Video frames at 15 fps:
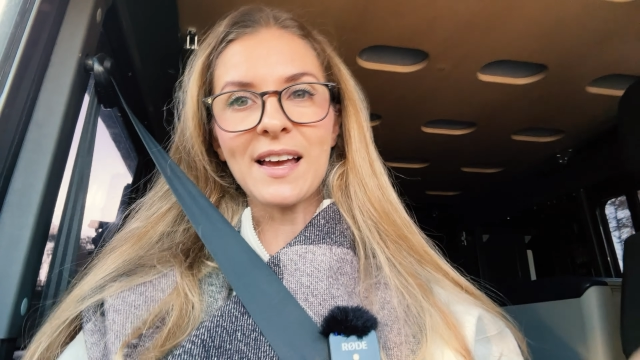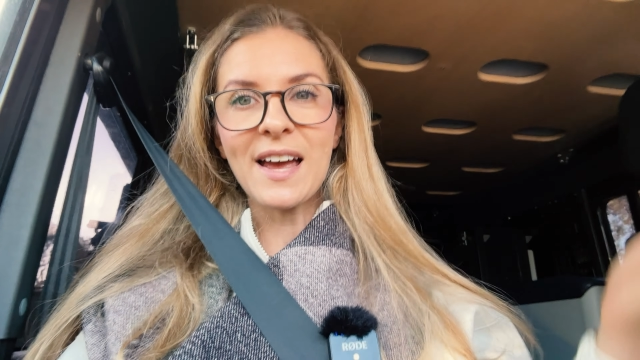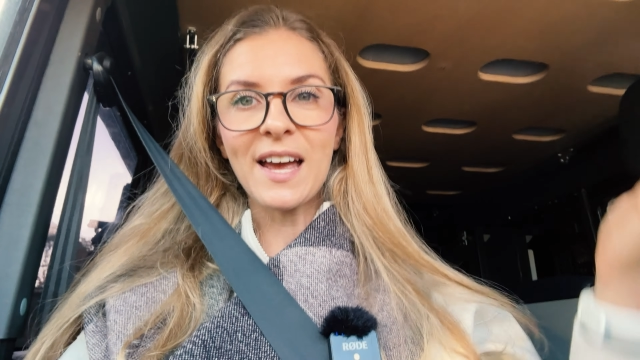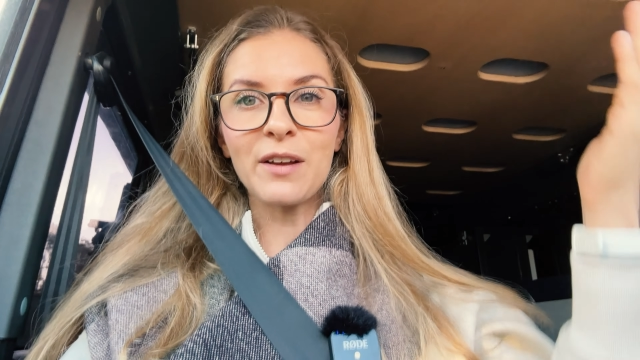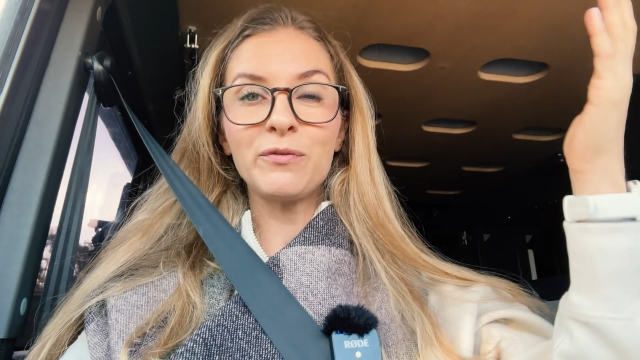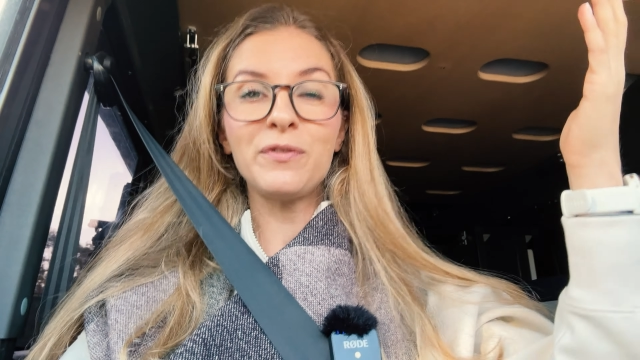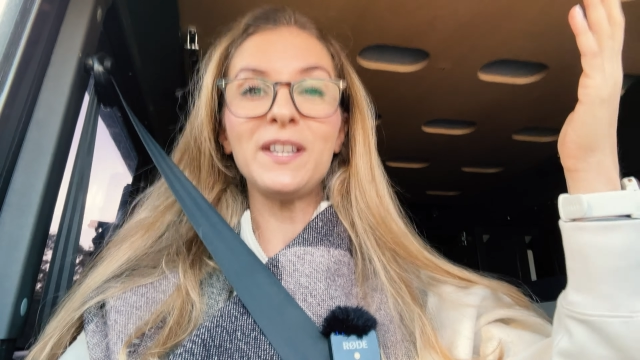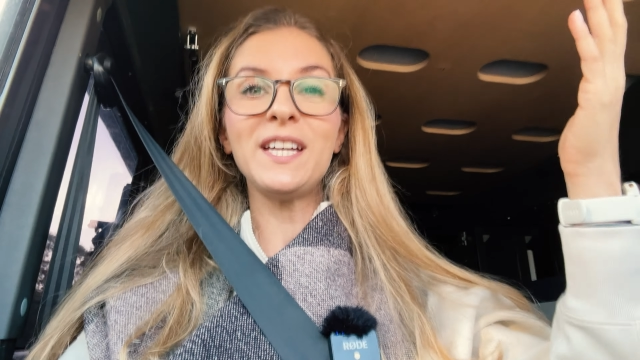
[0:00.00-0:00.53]

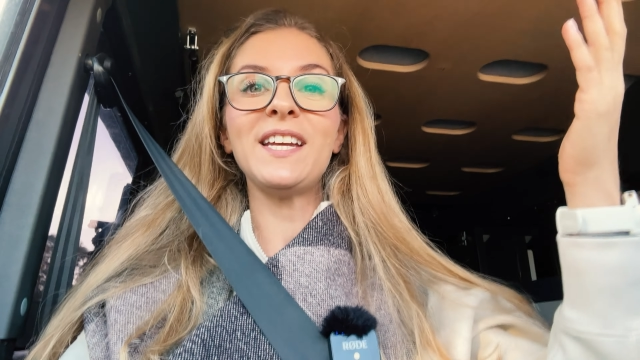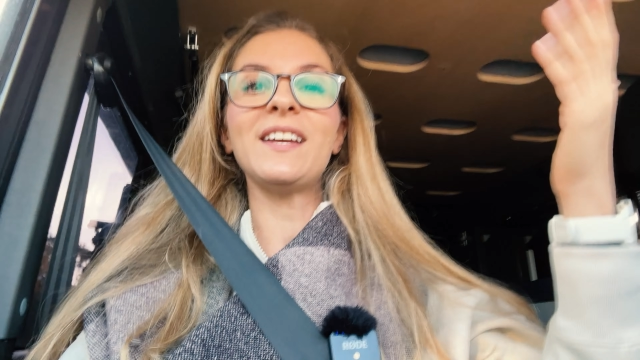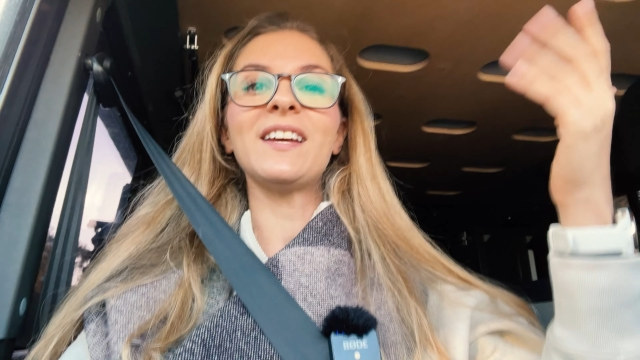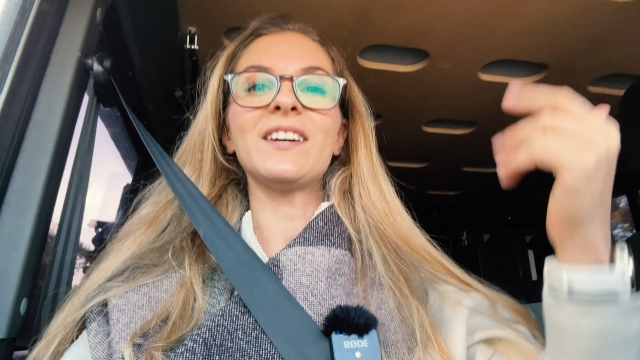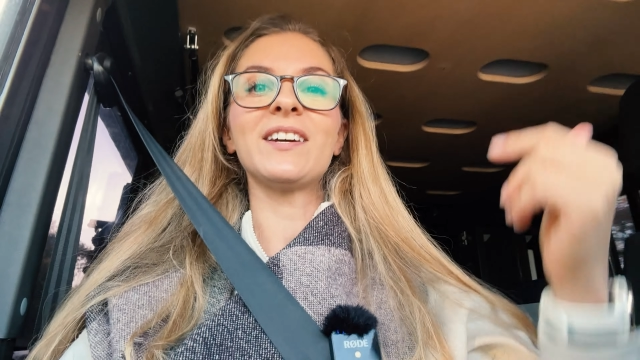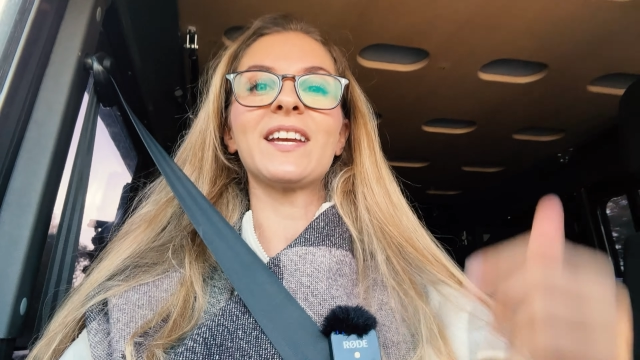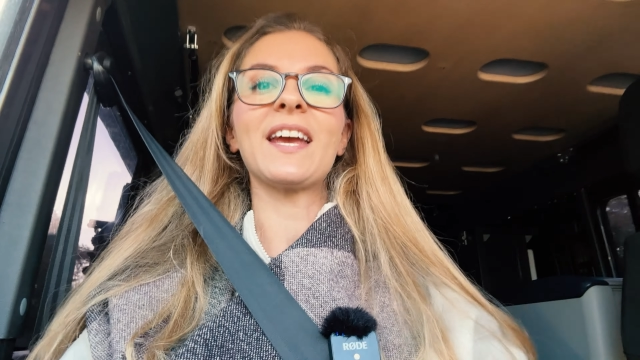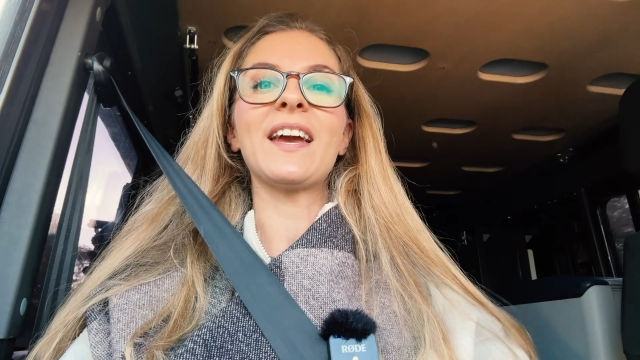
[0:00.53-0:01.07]
heavy
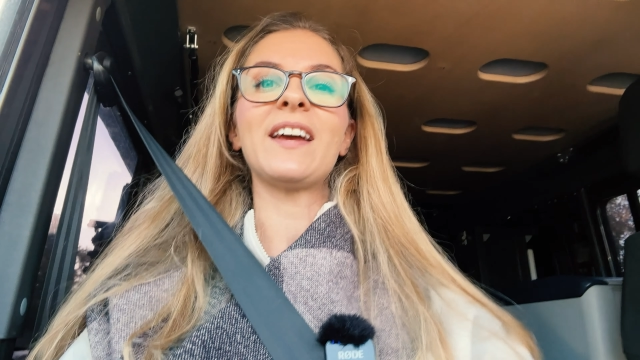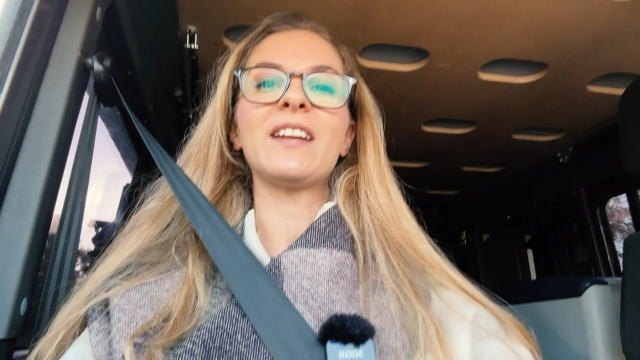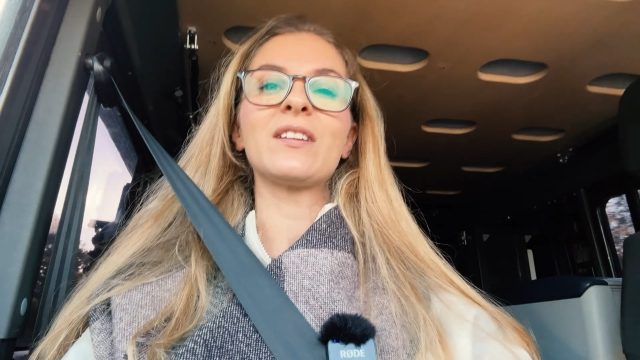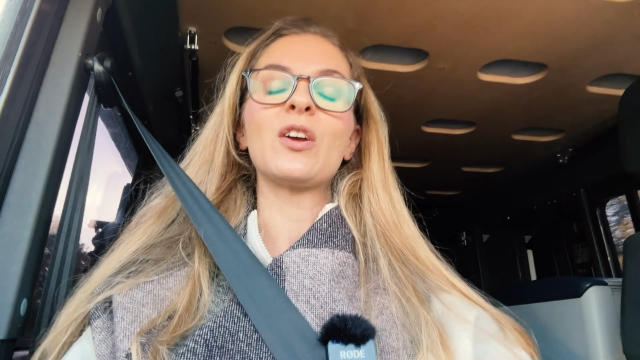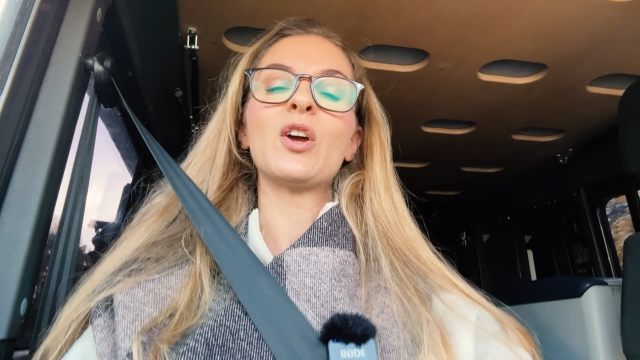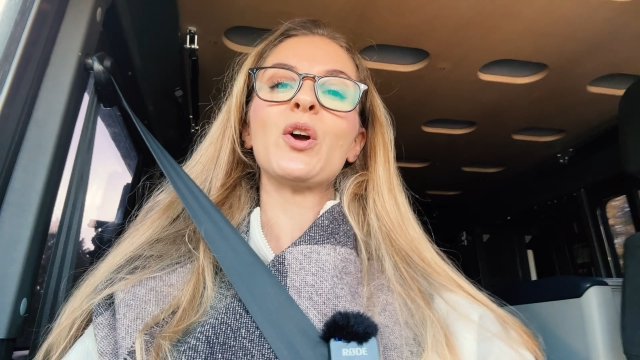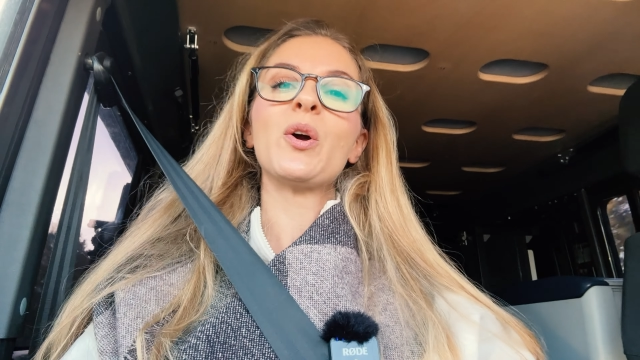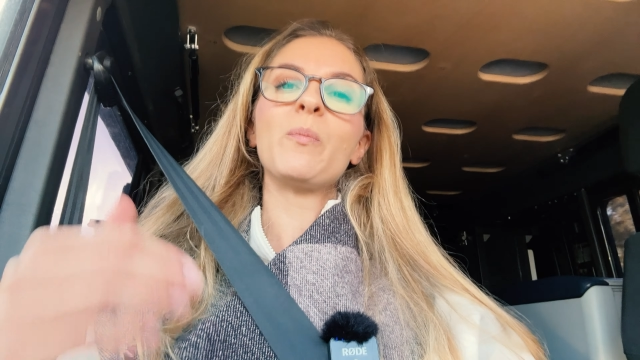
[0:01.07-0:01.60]
again,
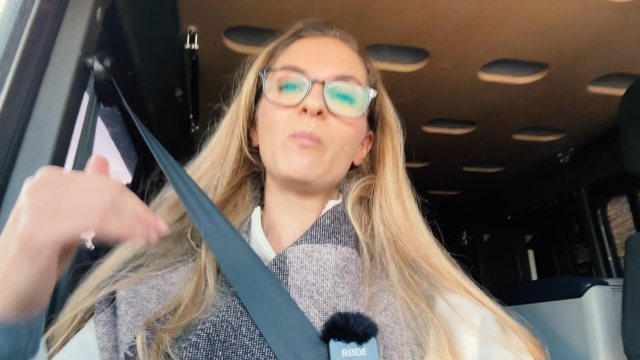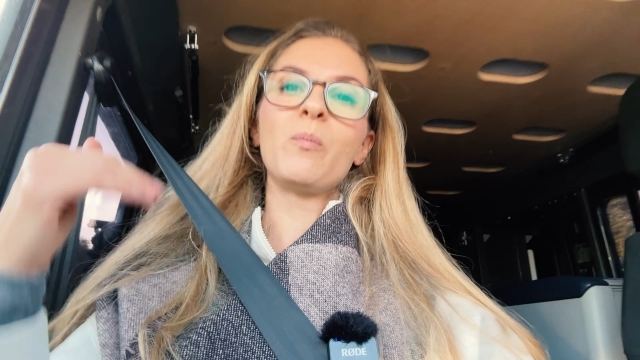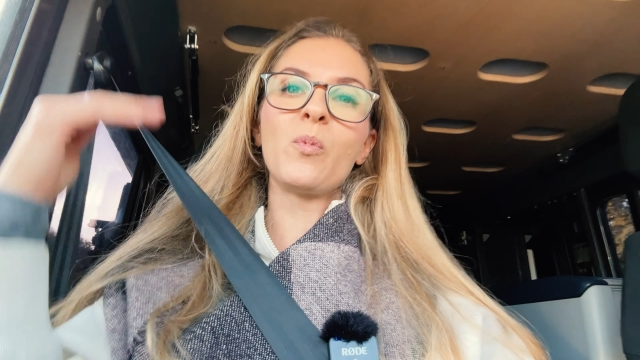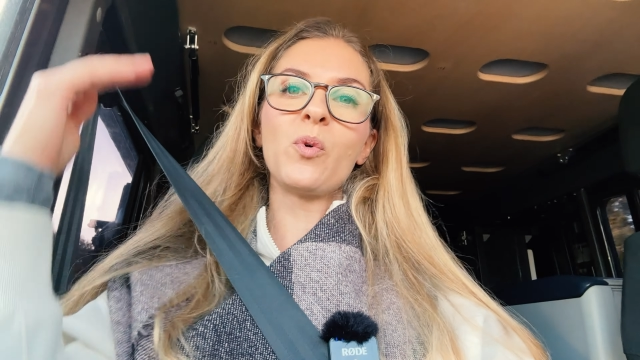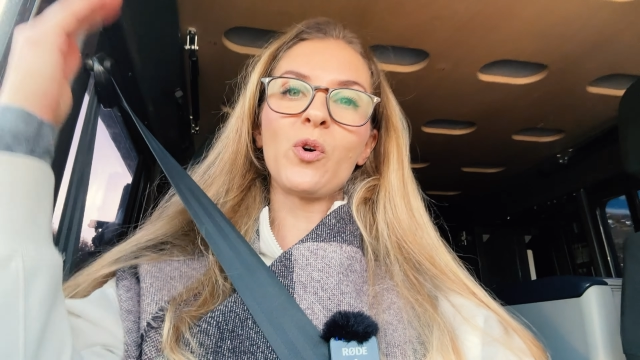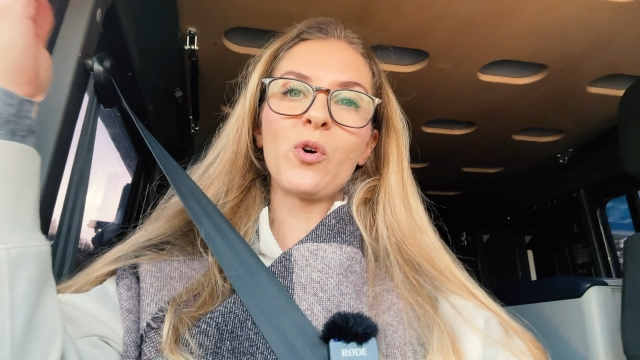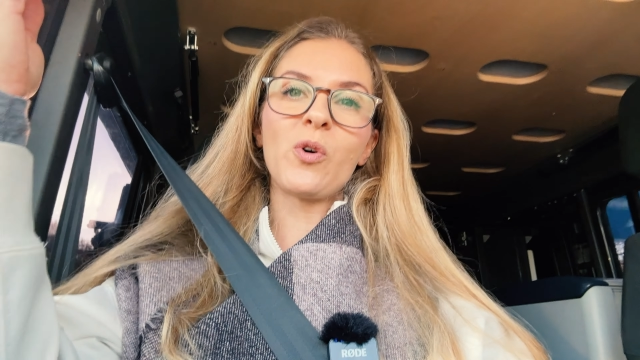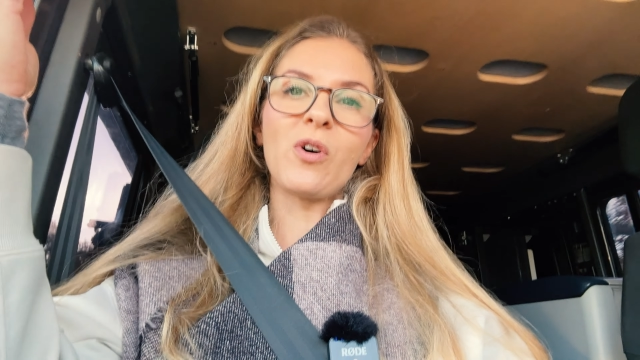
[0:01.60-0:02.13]

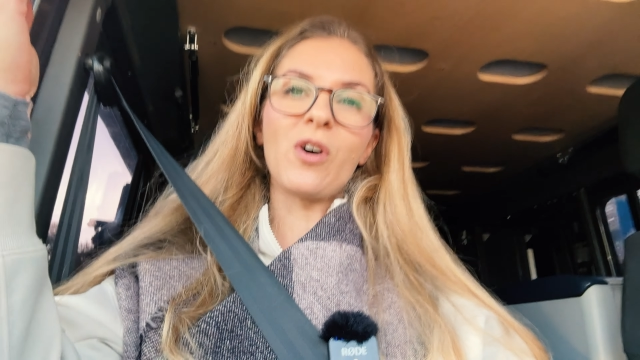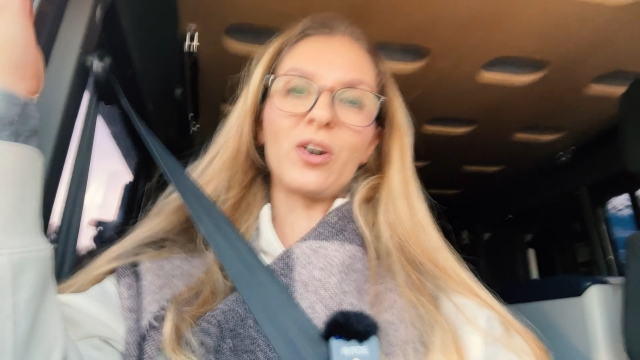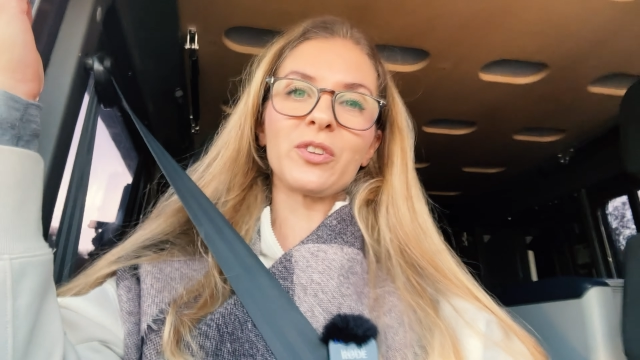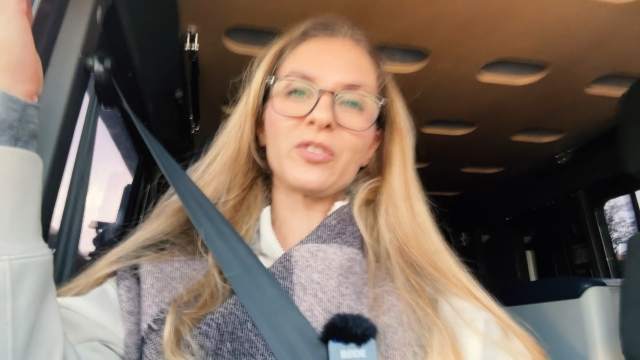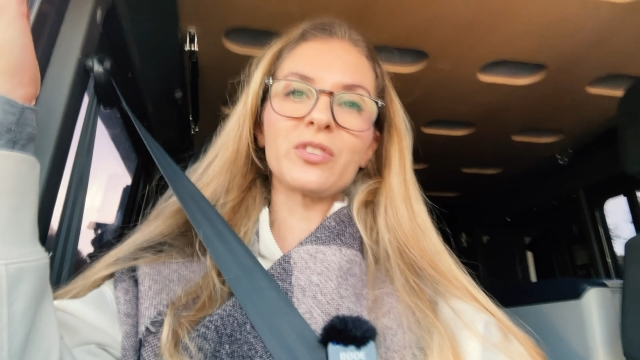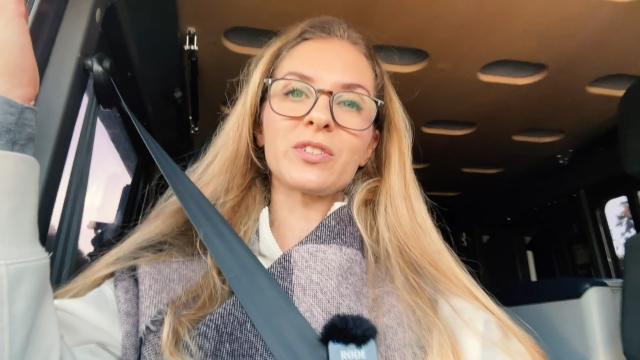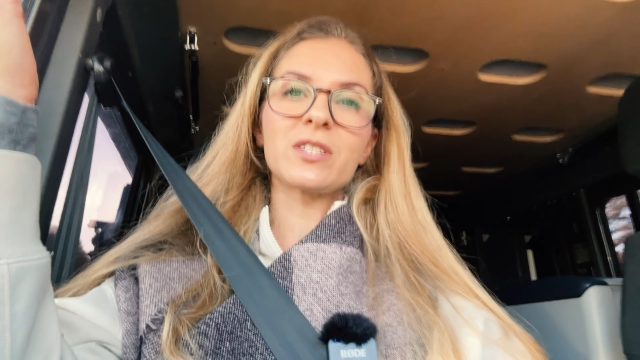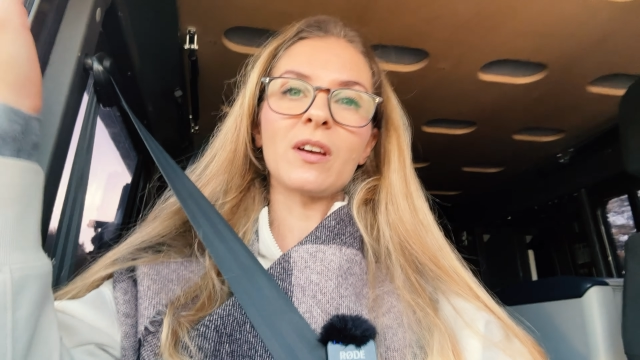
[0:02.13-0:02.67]
more
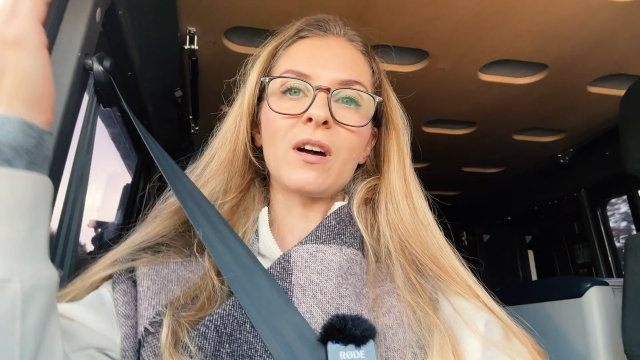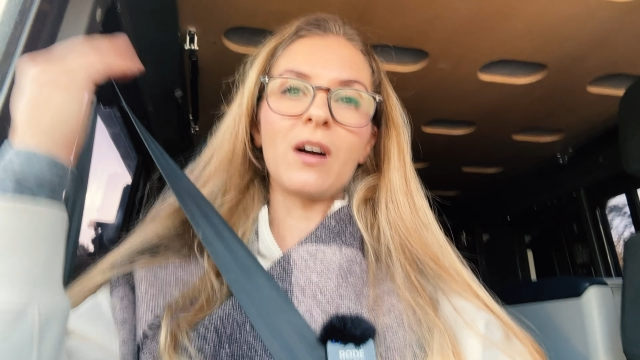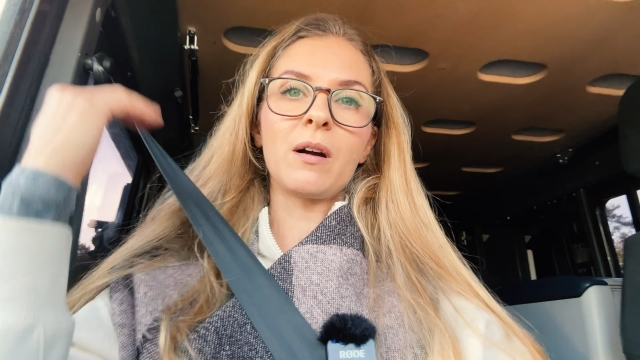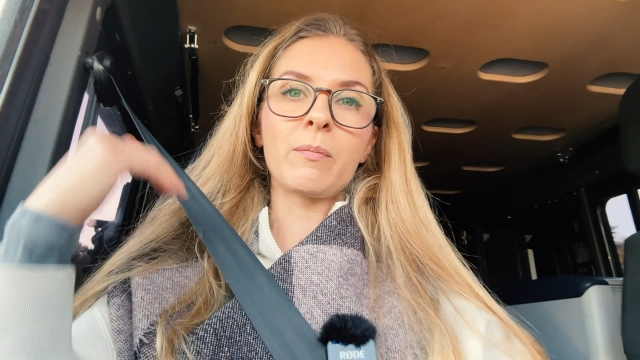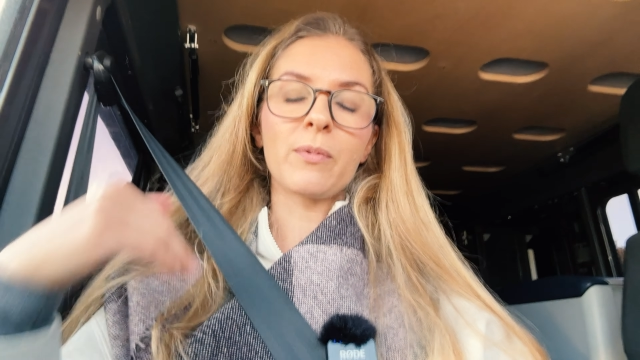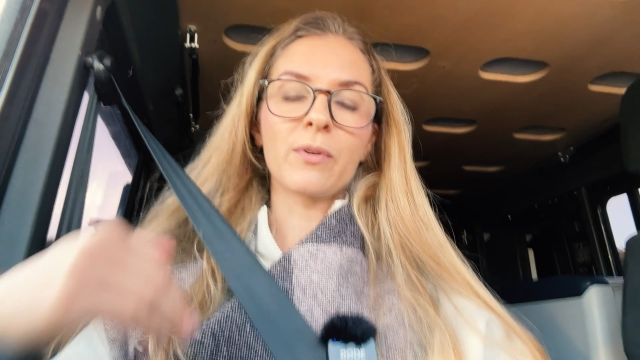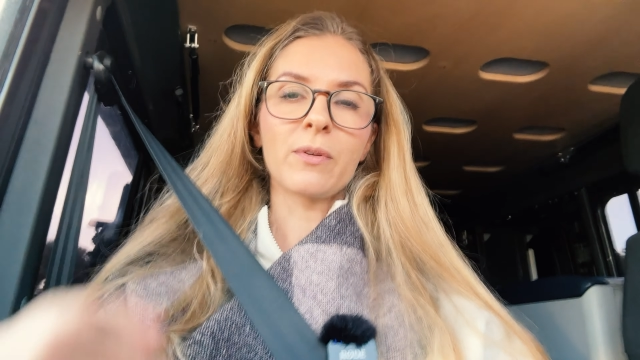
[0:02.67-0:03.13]
on the top